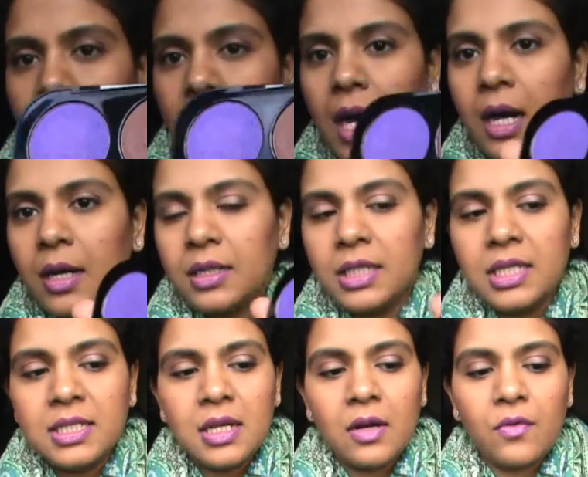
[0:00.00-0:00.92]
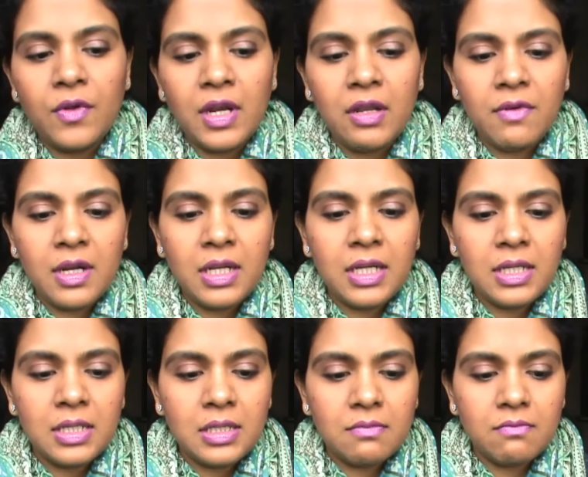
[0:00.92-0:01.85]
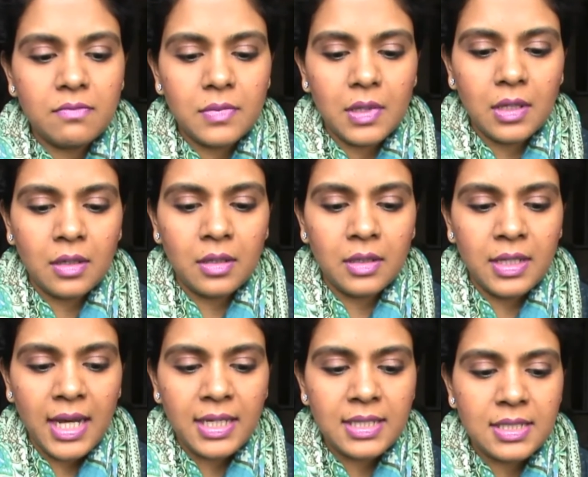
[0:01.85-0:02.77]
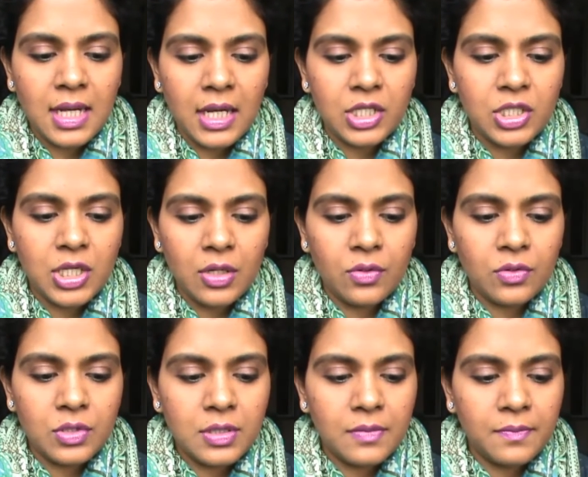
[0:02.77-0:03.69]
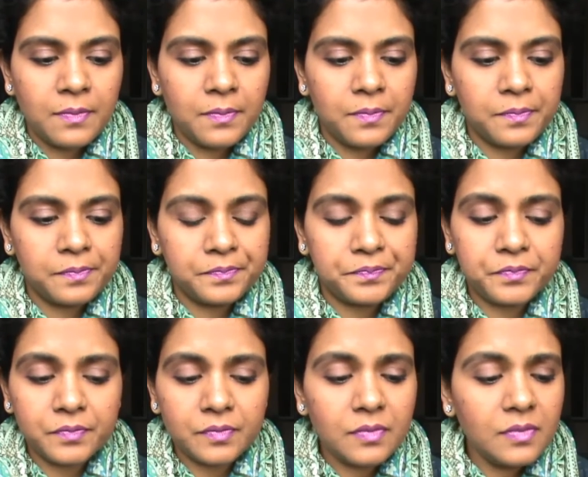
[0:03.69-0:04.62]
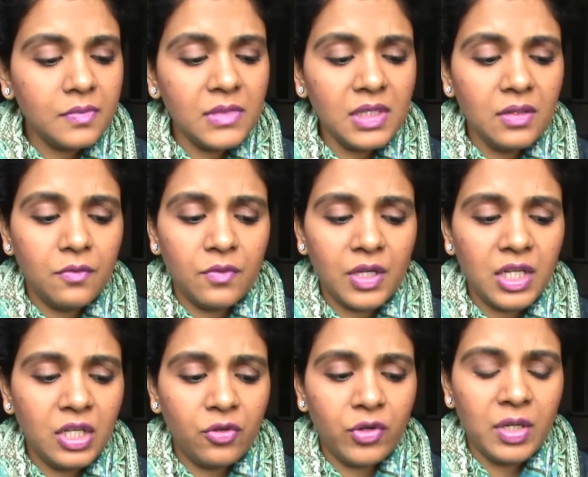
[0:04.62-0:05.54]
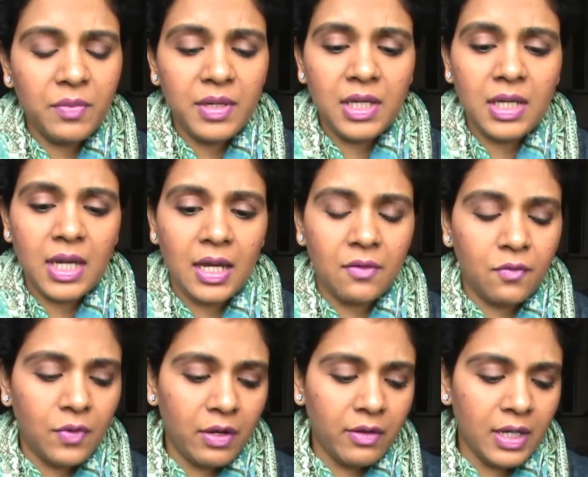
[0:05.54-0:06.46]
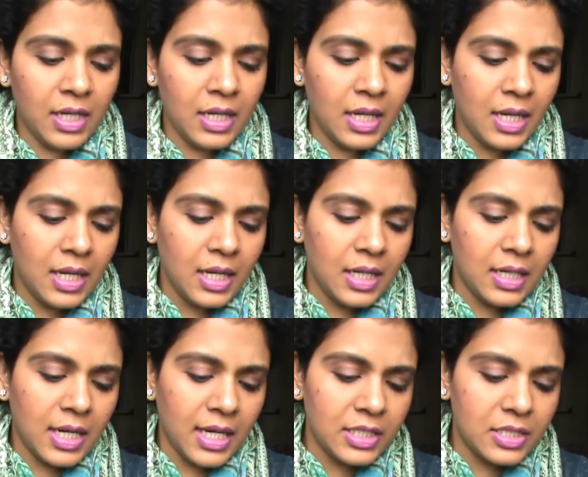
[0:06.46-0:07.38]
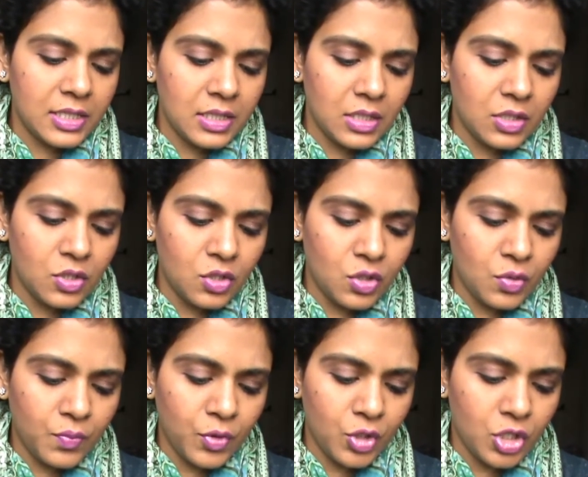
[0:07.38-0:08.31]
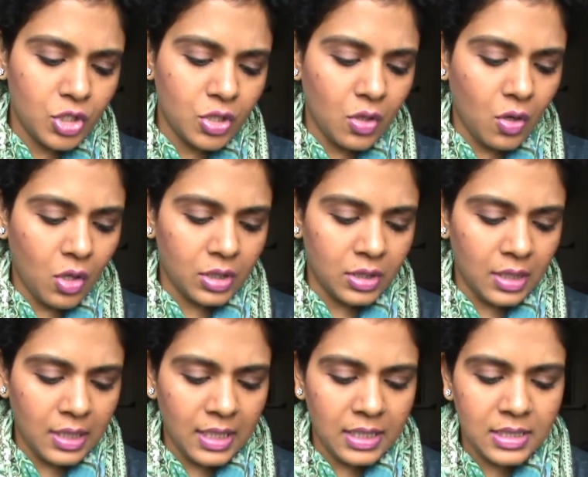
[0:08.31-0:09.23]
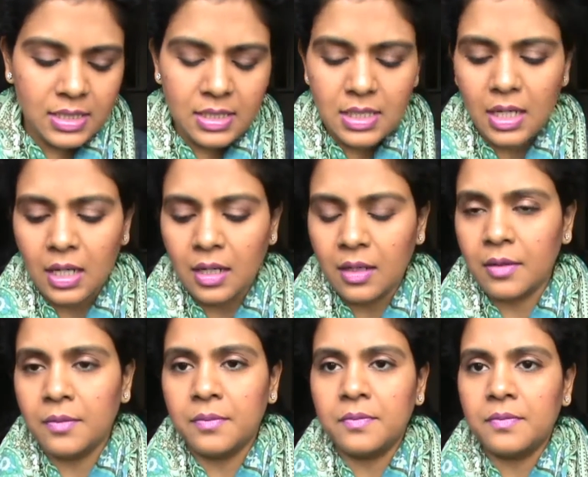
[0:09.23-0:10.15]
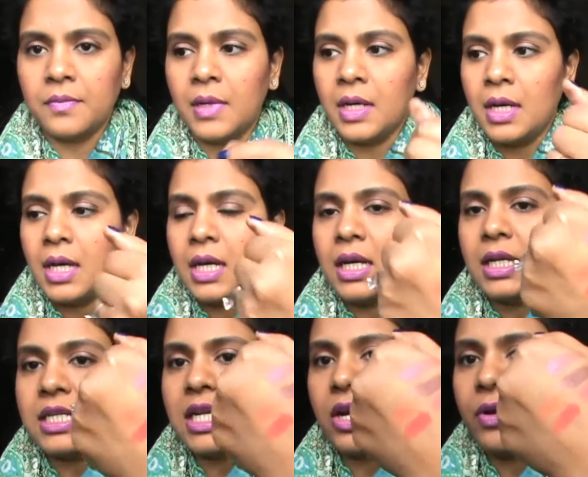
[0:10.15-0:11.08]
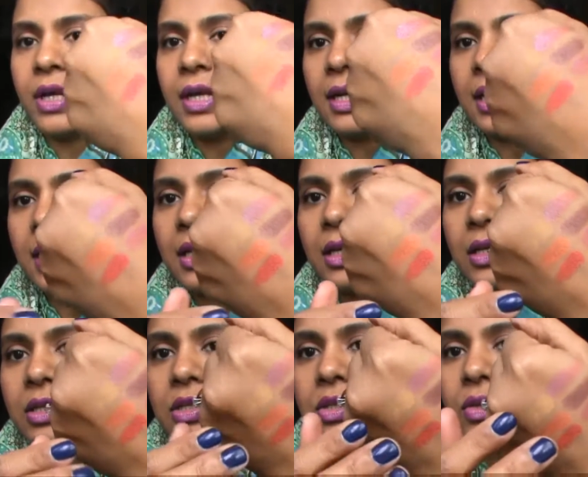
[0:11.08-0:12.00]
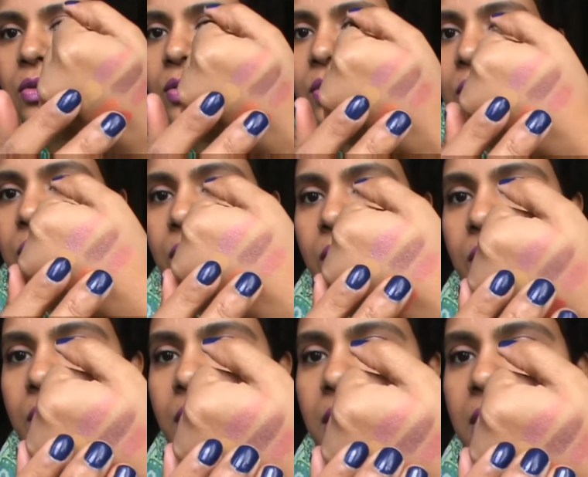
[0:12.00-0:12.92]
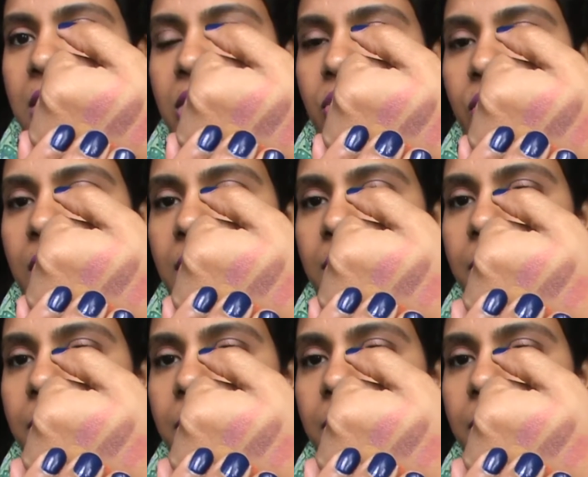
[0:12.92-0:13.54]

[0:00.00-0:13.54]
uh, these are very very uh, nice eyeshadows very creamy and very nice to put on the lid um, directly so these three